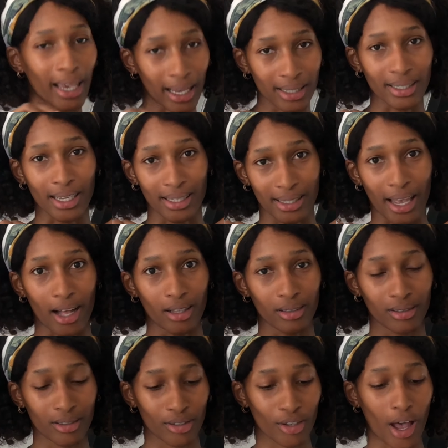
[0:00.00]

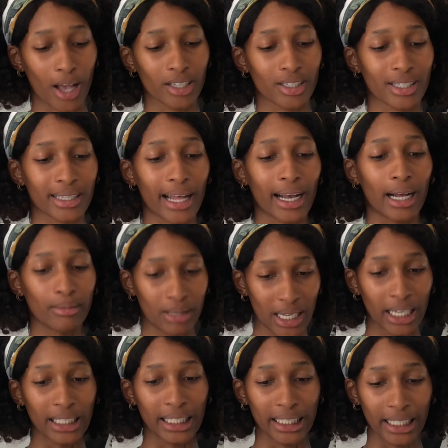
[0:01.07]
XXL. So I was just like, I'm
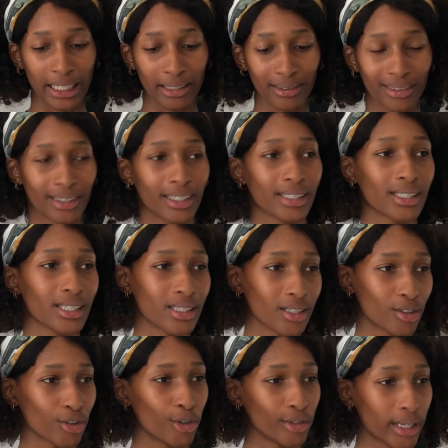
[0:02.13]
taking it. This is a
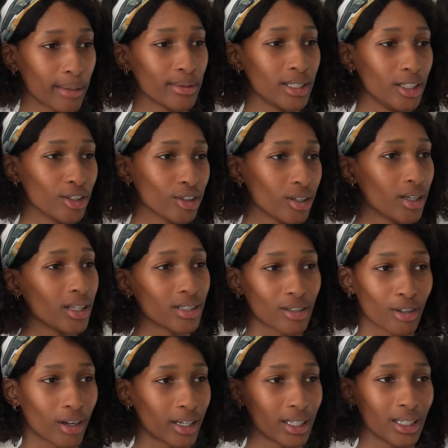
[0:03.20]
grown-up t-shirt. It's
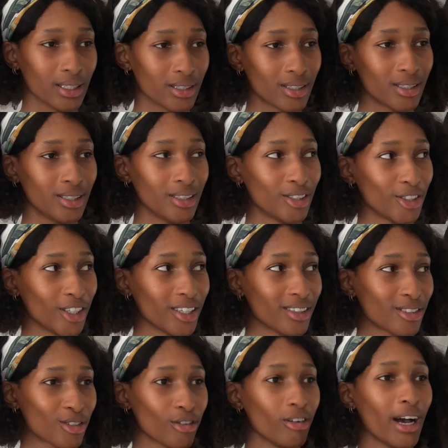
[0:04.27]
not a kid's t-shirt.
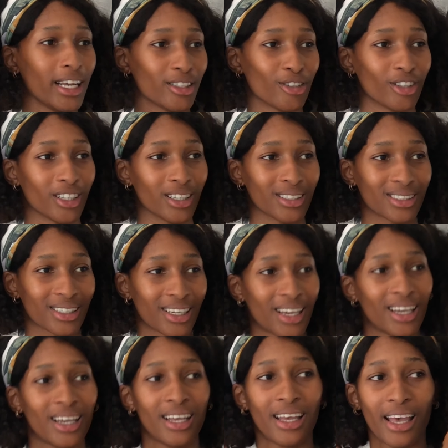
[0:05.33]
So I took it
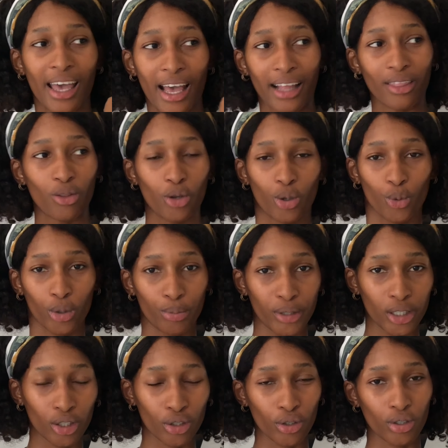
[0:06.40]
and thought it would be
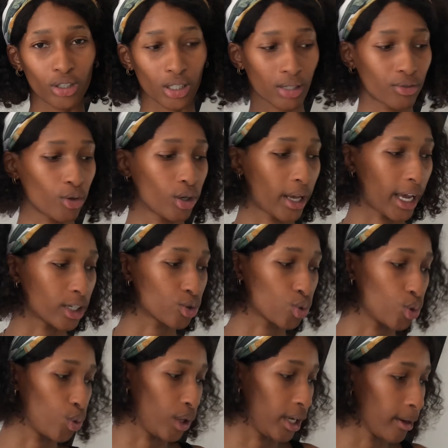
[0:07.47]
cute just for
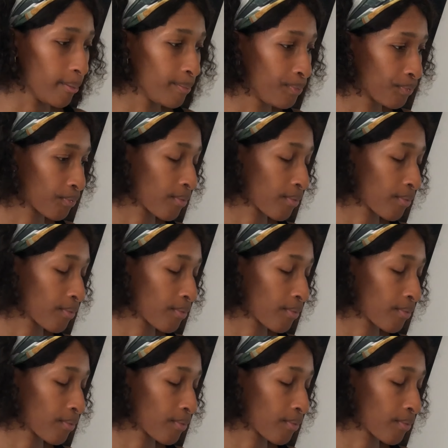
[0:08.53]
casual wear.